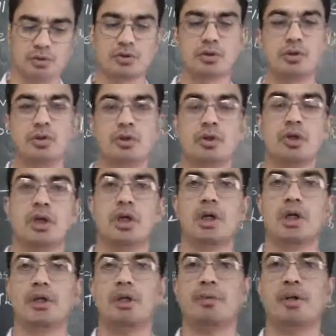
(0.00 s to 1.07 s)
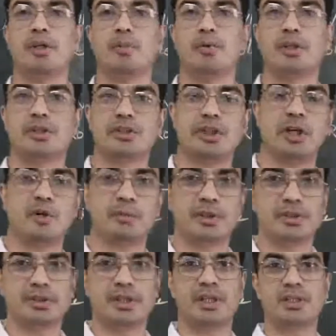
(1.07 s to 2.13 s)
So the Madhya Pradesh
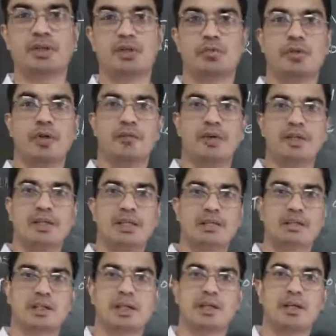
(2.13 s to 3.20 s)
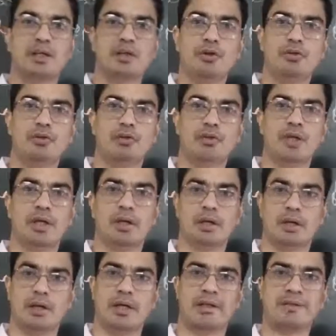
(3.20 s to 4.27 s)
government says we will discontinue
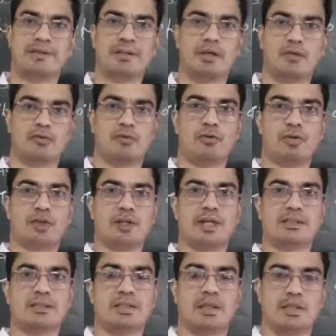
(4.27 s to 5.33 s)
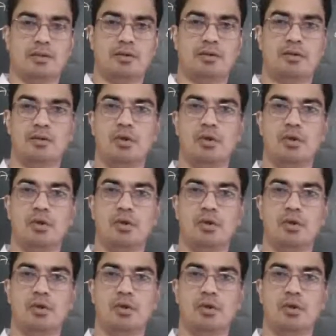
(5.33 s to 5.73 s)
the exam for class 8,